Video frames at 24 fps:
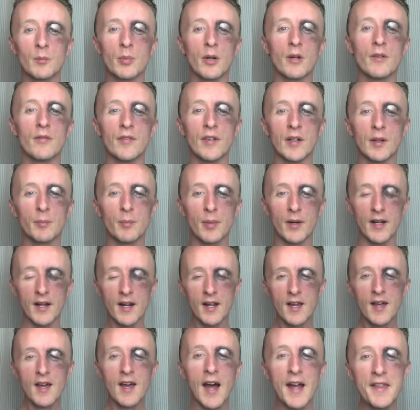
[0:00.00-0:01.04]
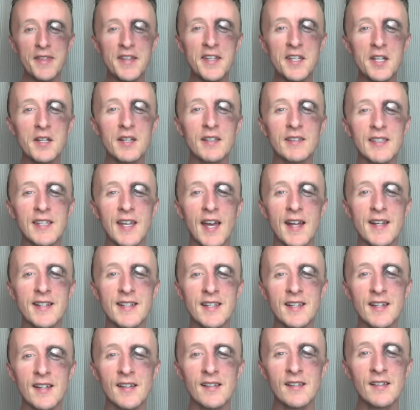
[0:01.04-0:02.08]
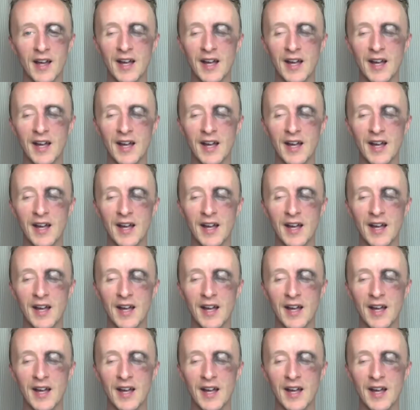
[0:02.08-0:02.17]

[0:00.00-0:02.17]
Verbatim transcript: perfect. But I think you get the idea.